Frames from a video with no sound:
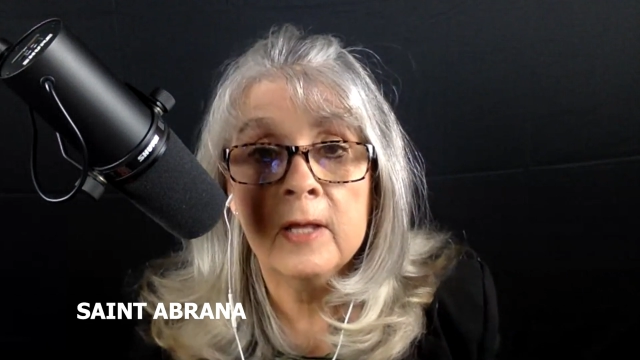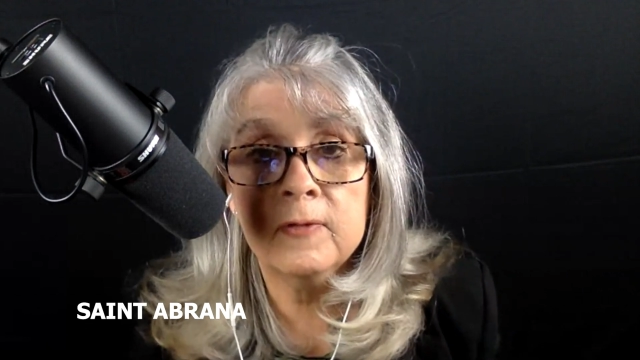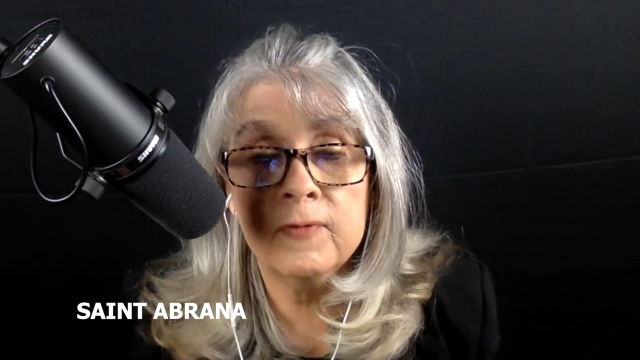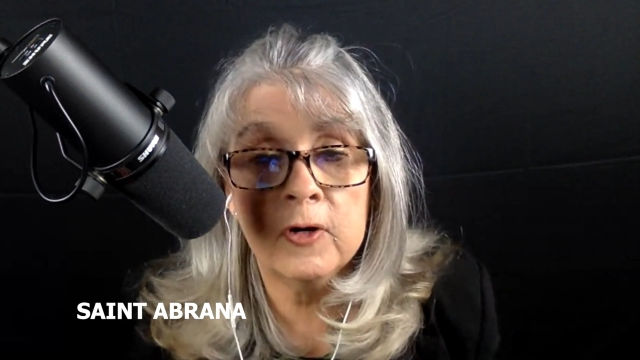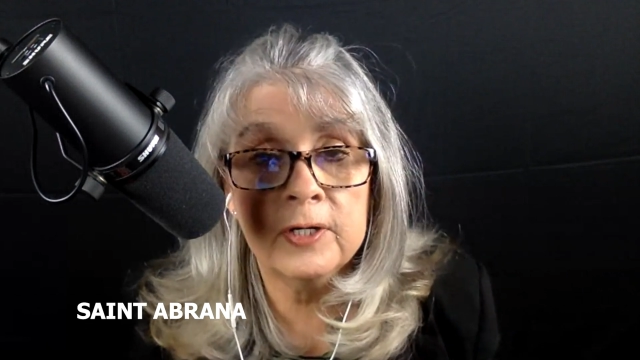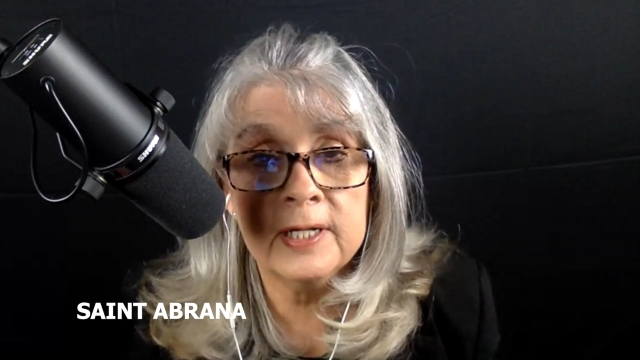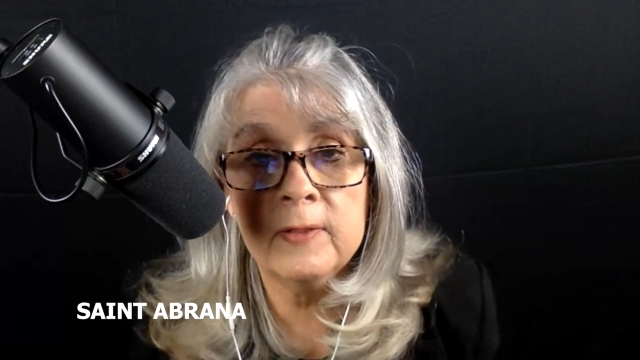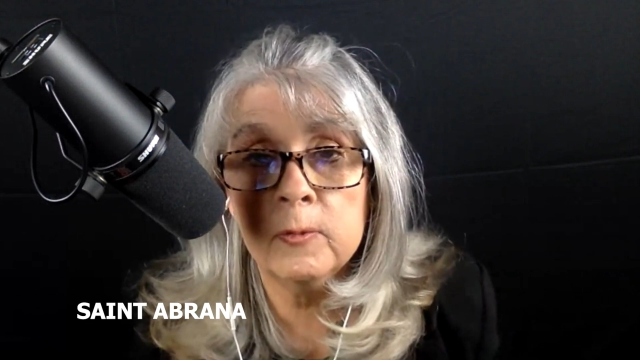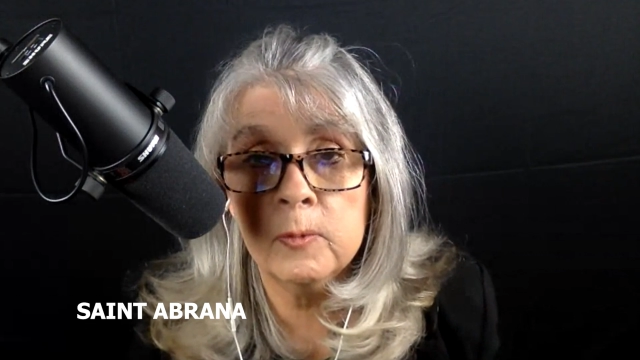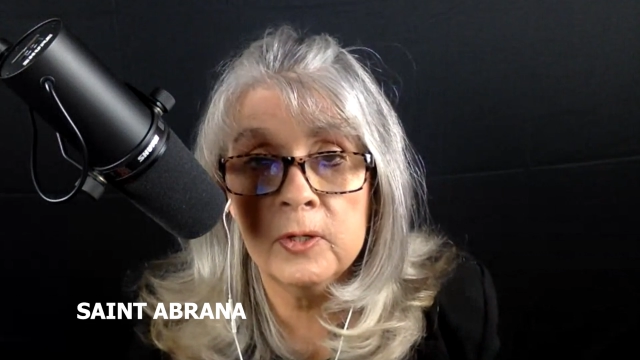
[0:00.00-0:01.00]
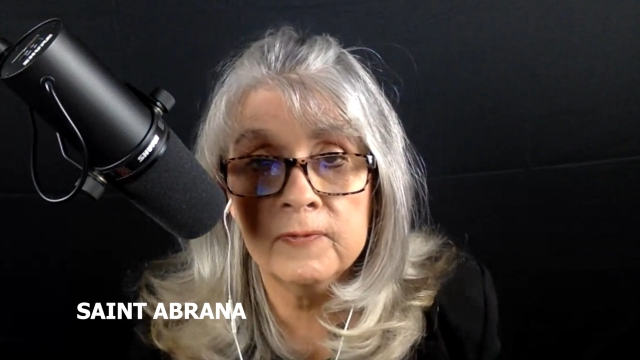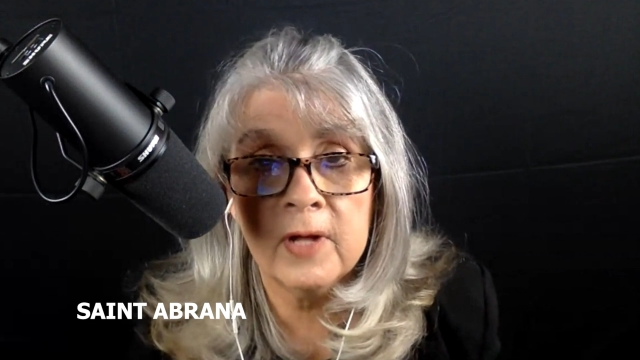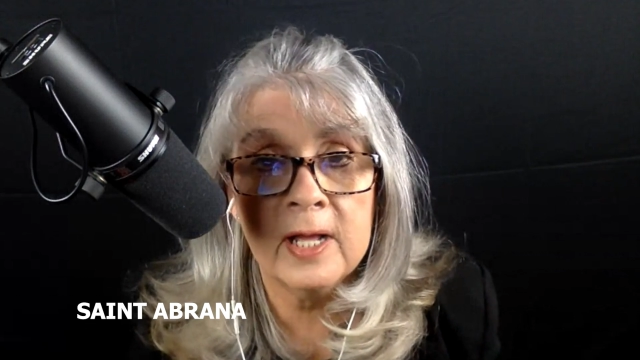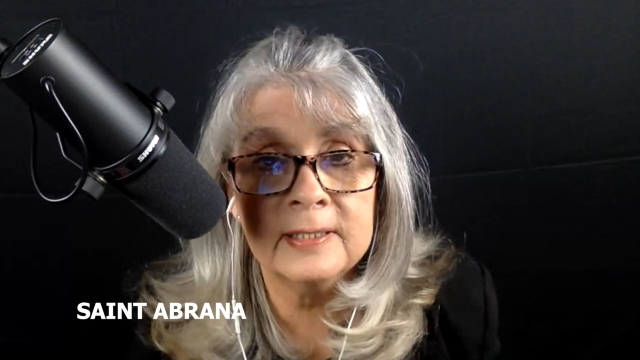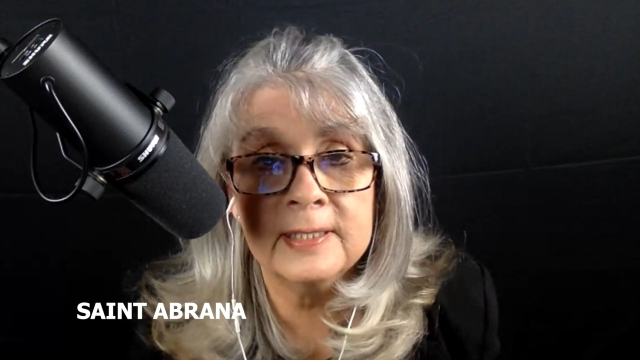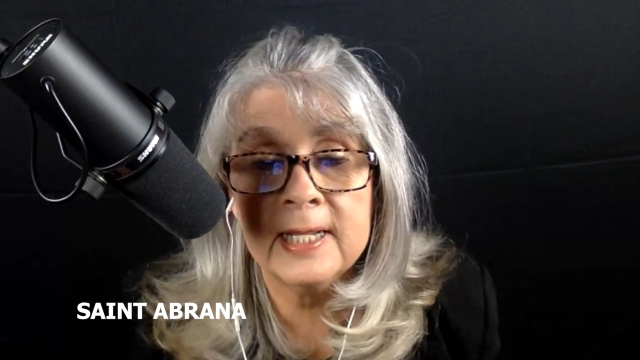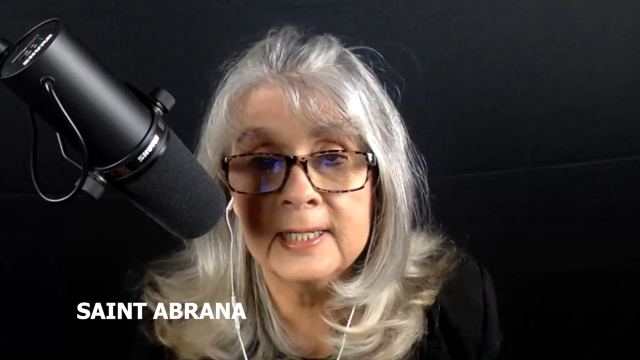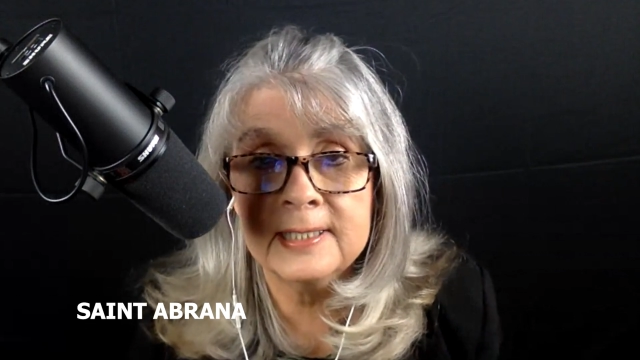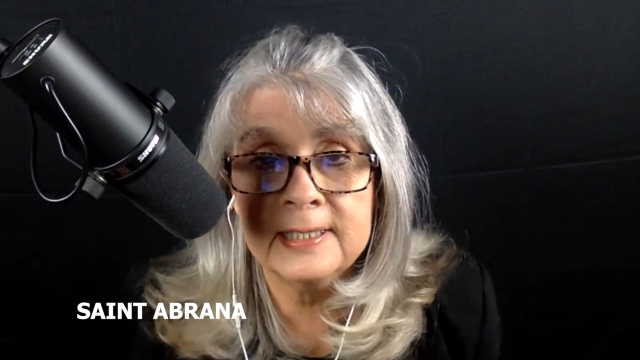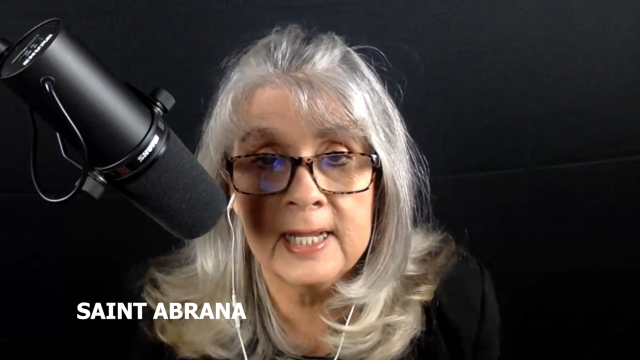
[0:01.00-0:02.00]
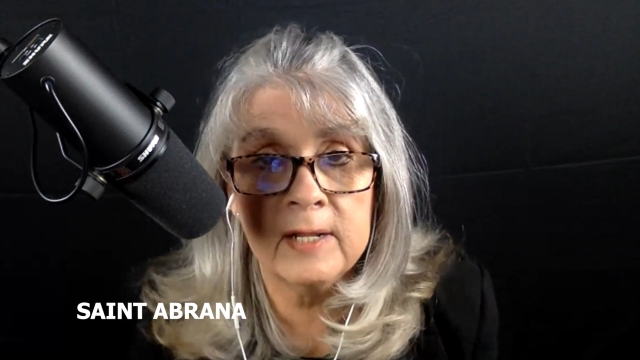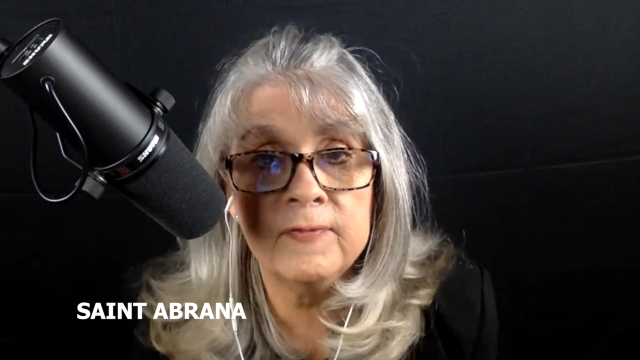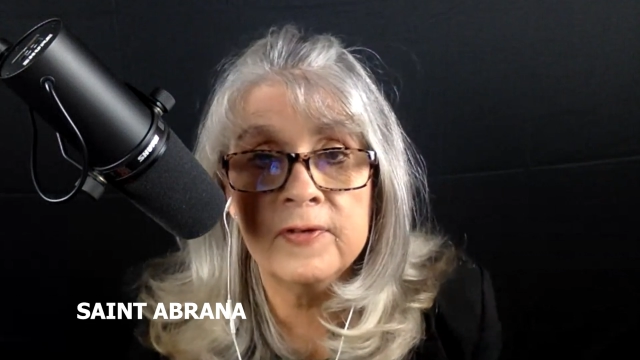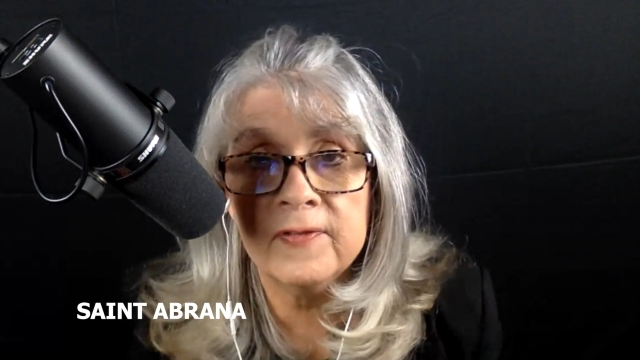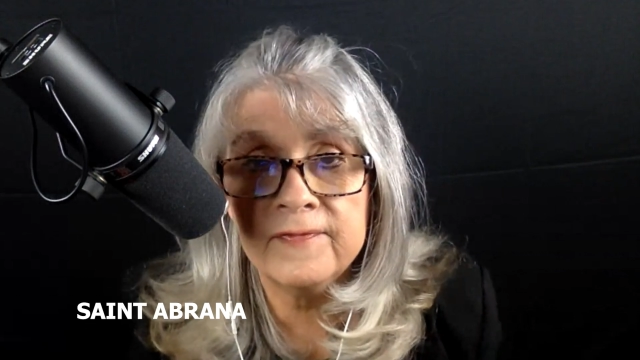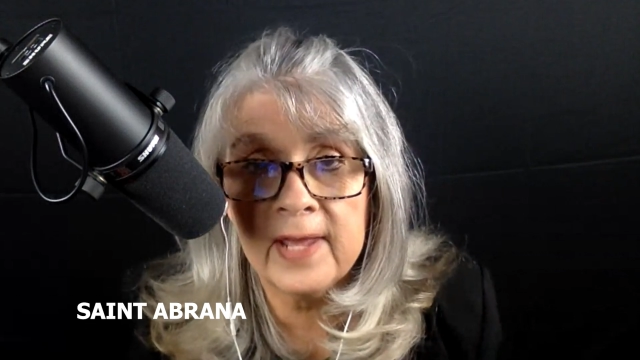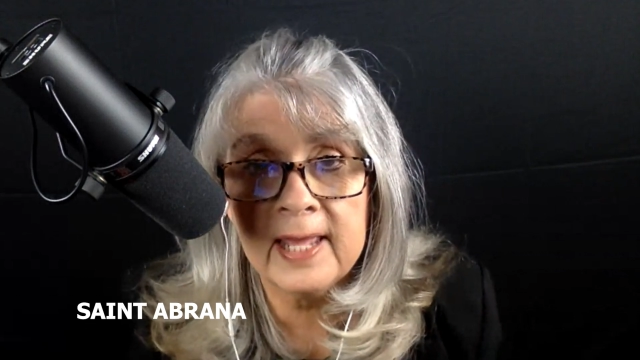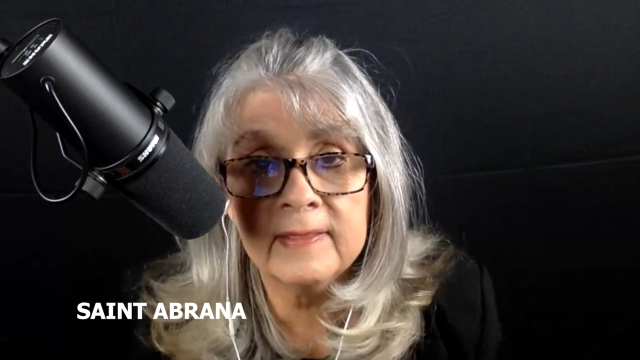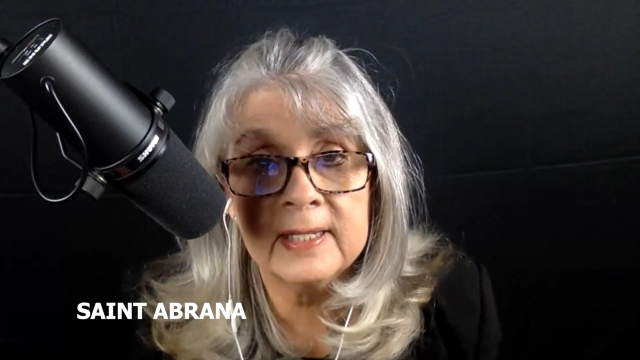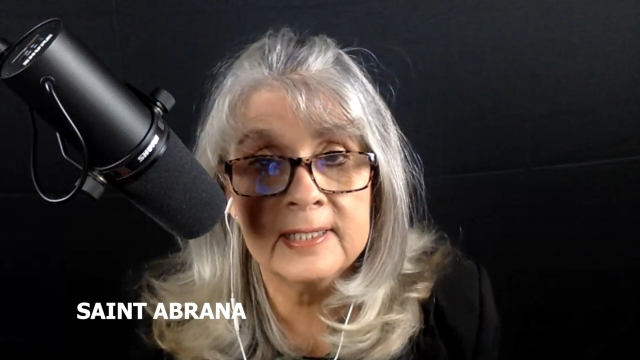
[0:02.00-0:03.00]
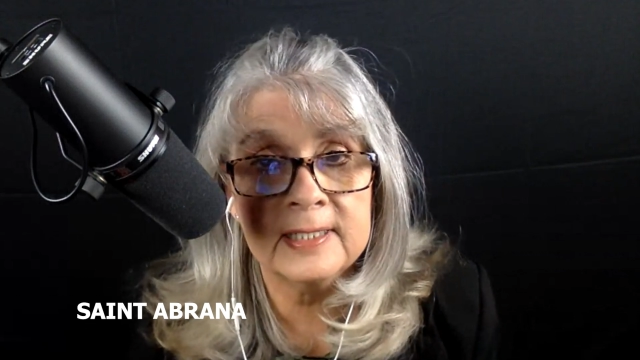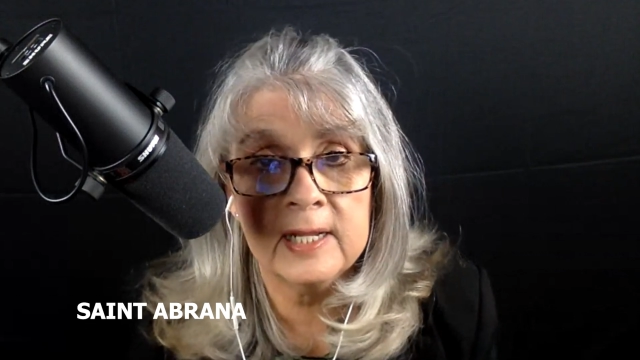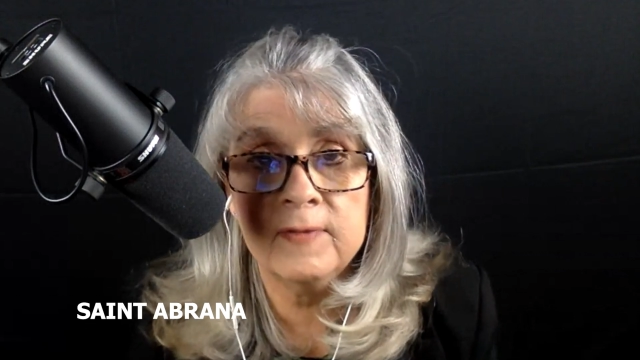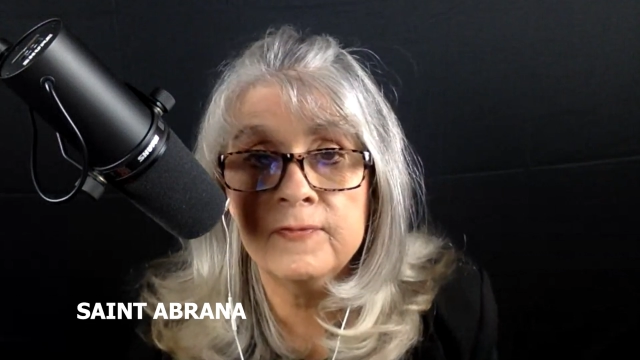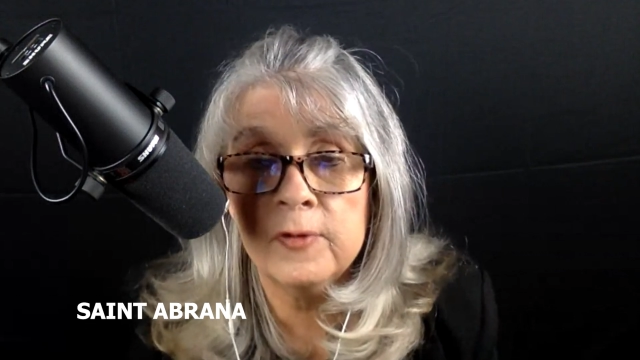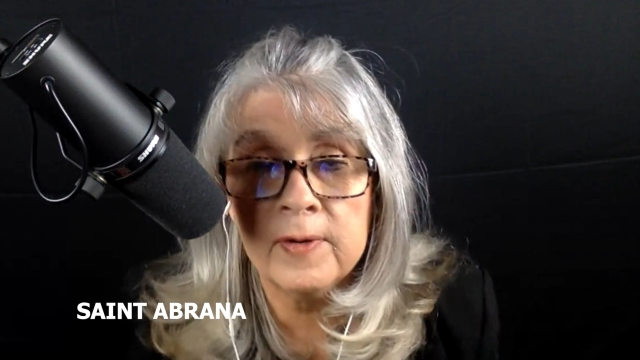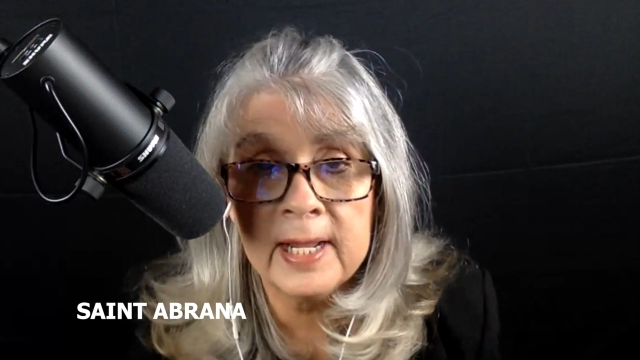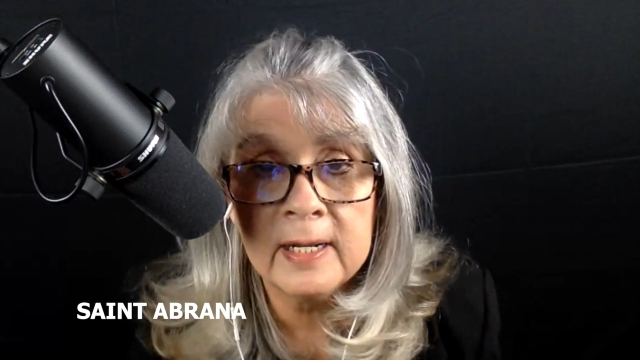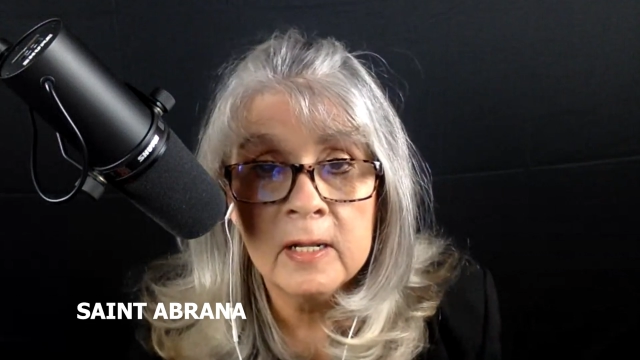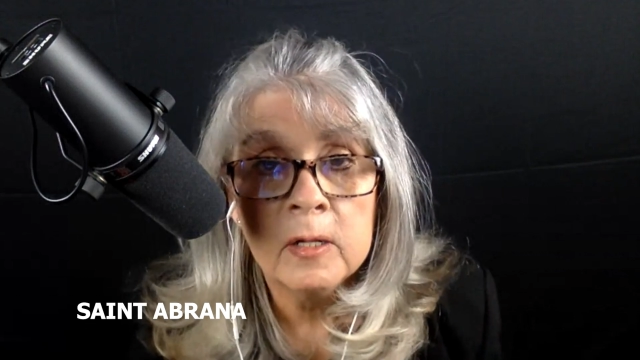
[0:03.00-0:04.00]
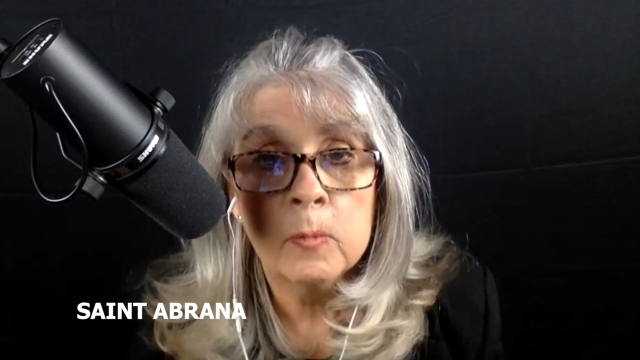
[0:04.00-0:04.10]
You've heard it in the word of God saying, contend for the faith, contend for it.